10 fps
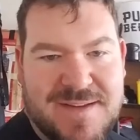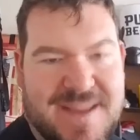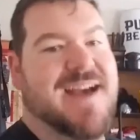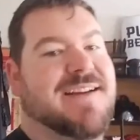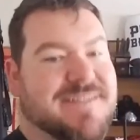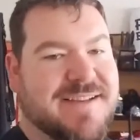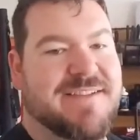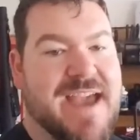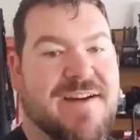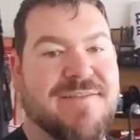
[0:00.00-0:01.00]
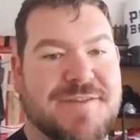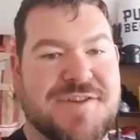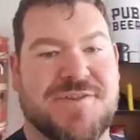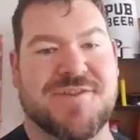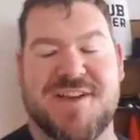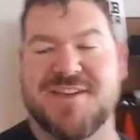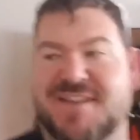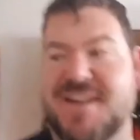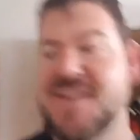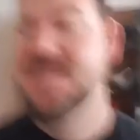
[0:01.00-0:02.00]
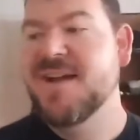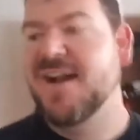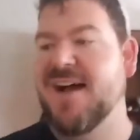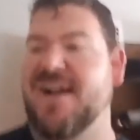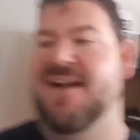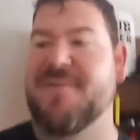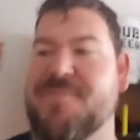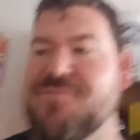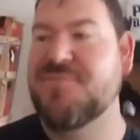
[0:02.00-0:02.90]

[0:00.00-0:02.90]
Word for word: Yeah, yeah, for sure, Justin. Uh,